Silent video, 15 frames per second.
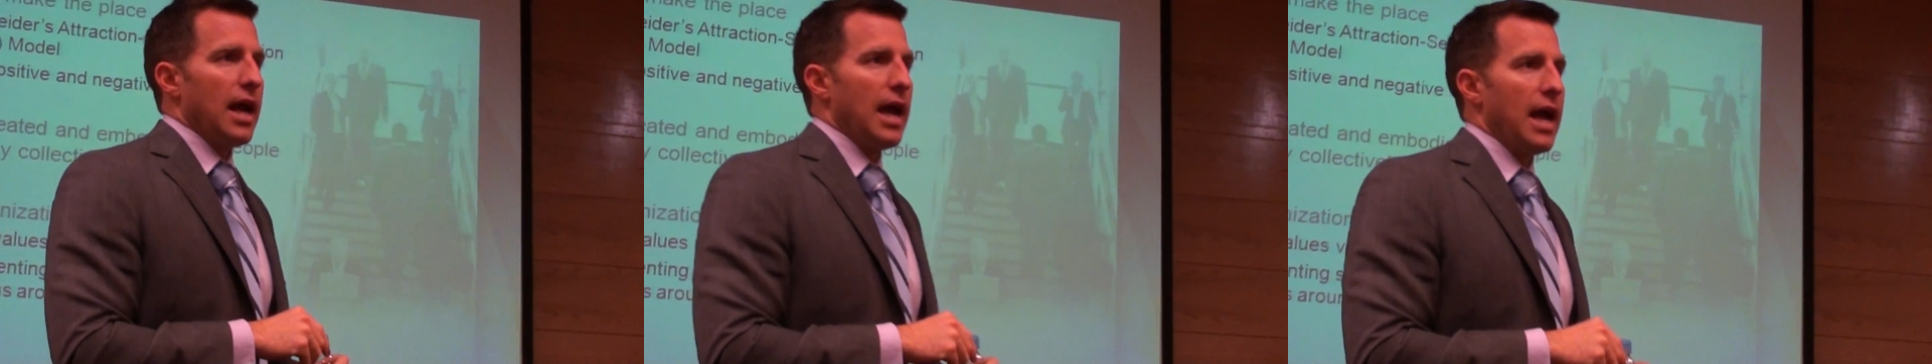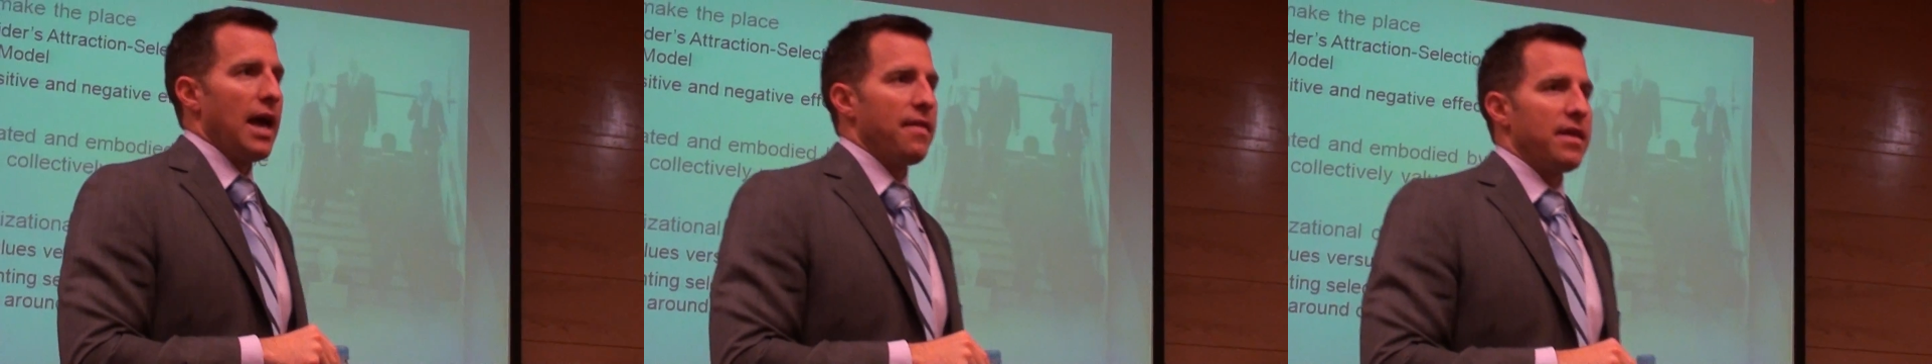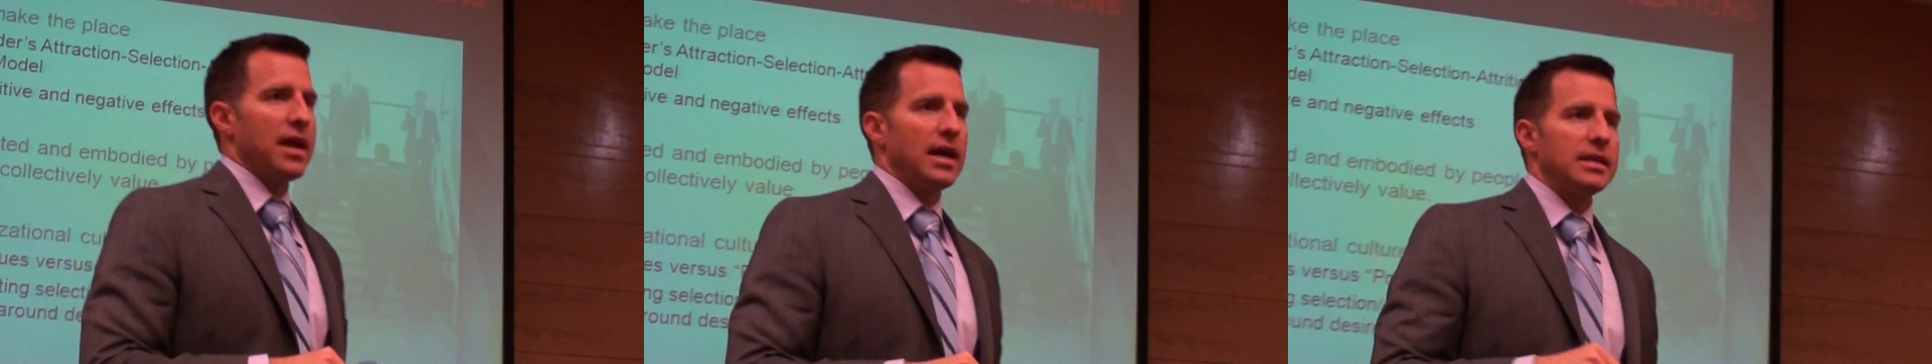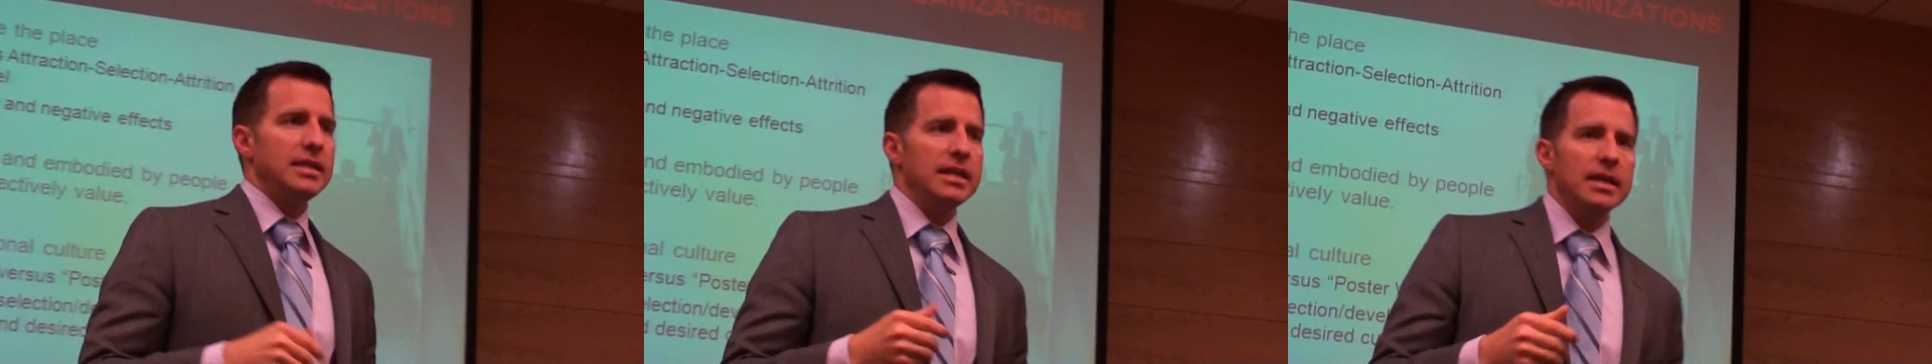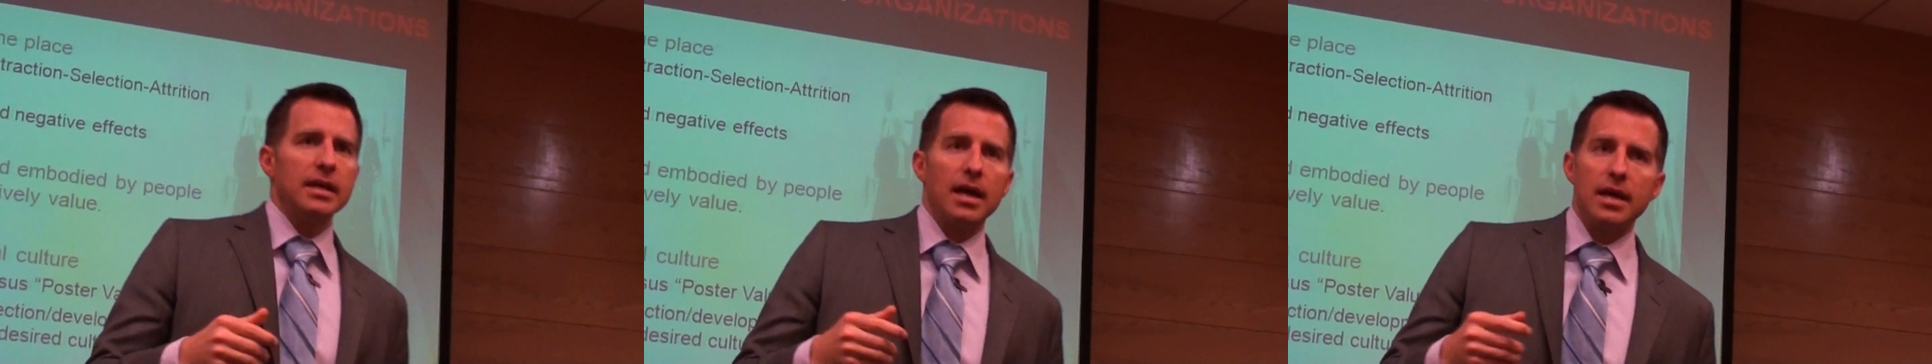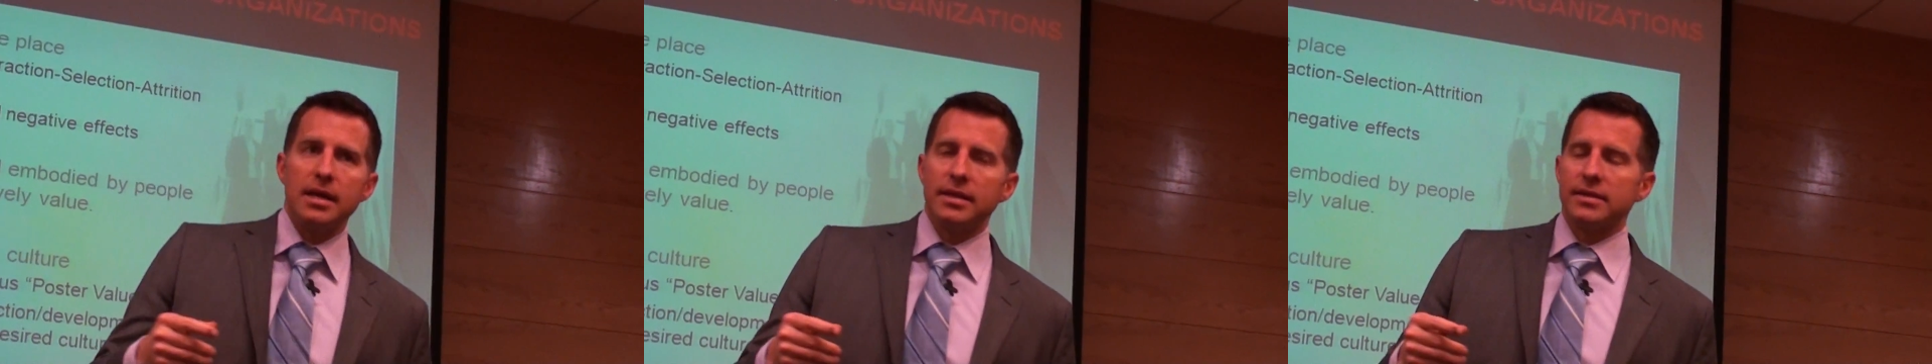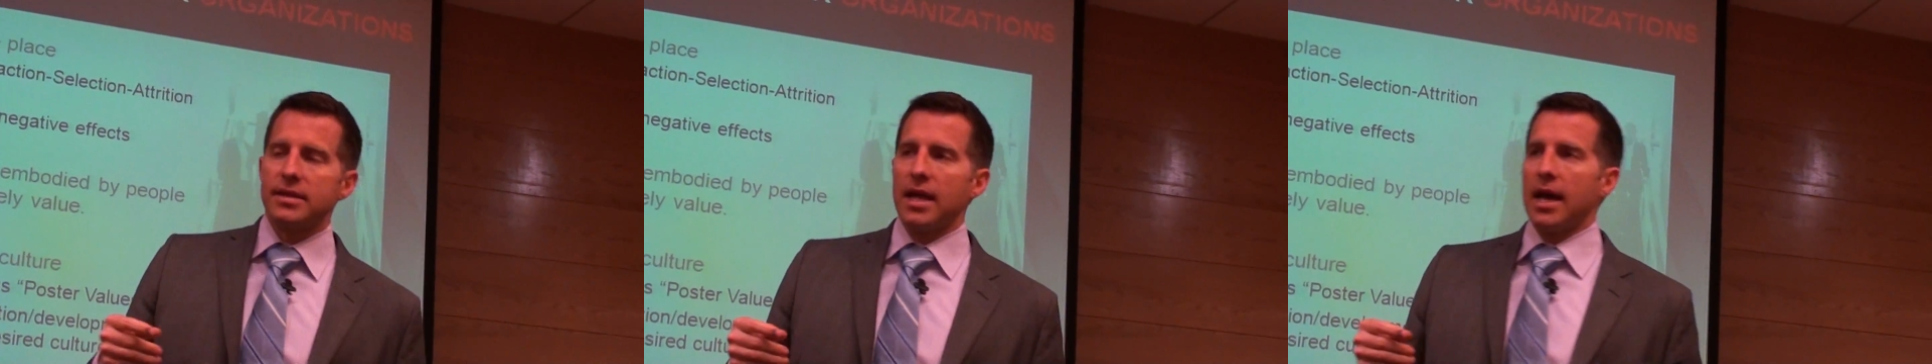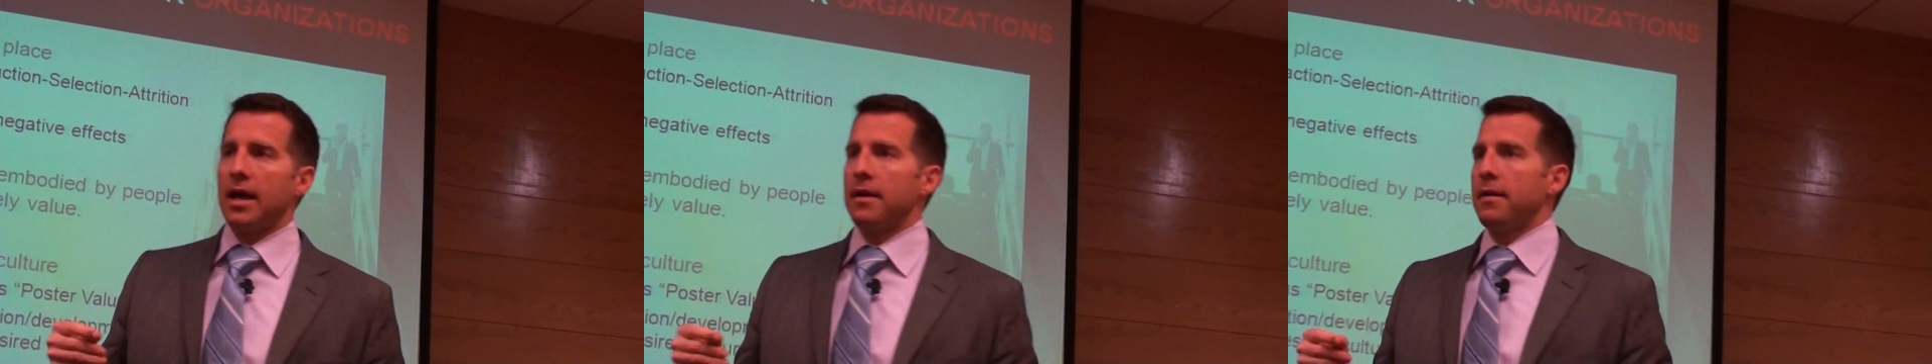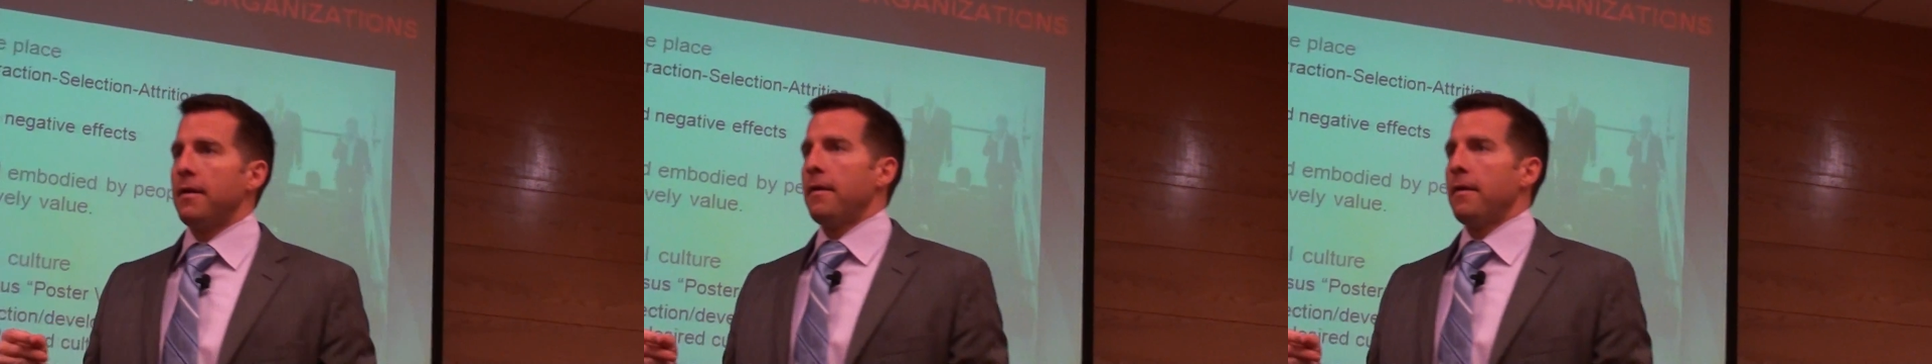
And the idea is that